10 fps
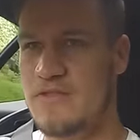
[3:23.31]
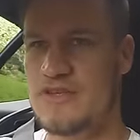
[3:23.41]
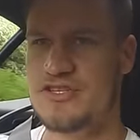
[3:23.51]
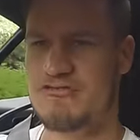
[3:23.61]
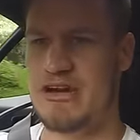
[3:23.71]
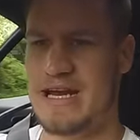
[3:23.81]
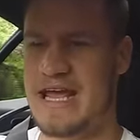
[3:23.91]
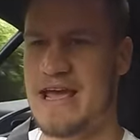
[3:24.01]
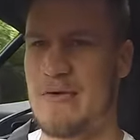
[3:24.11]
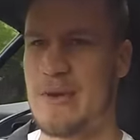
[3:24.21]
the screen
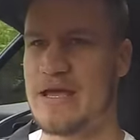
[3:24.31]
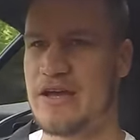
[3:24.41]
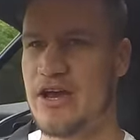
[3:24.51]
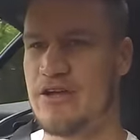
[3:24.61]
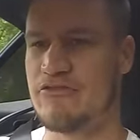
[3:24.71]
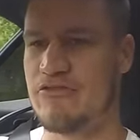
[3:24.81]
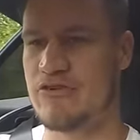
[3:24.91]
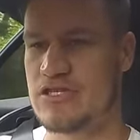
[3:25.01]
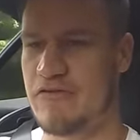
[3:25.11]
here, and we can go through.